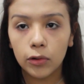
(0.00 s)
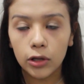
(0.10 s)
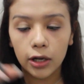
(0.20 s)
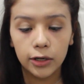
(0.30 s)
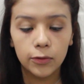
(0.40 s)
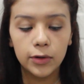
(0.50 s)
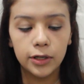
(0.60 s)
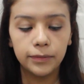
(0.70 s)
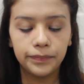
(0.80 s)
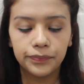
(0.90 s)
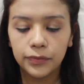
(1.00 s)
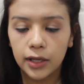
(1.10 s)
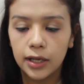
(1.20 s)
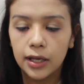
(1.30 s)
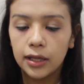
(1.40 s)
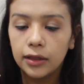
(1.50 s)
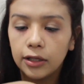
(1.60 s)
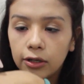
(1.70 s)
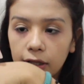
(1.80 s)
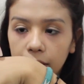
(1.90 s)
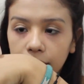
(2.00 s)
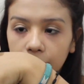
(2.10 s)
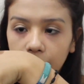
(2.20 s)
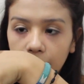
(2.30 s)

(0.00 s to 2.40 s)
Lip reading: Pro Longer one. Literally.